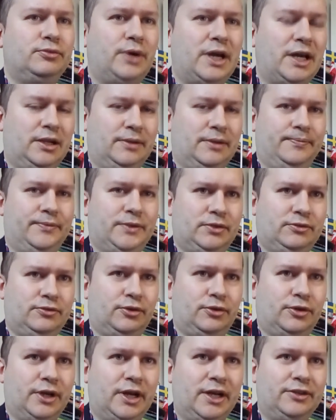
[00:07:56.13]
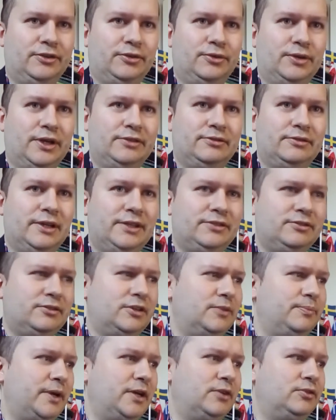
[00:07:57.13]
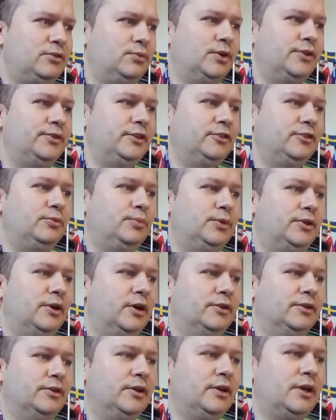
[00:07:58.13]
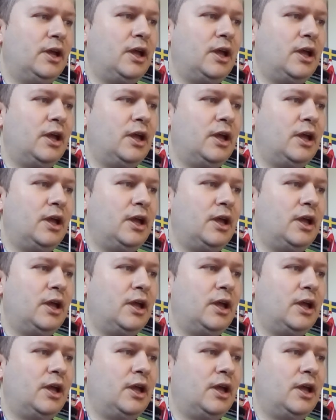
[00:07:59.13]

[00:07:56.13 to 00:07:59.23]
Well, sorry, I digress. Let's get back to what needs to be done.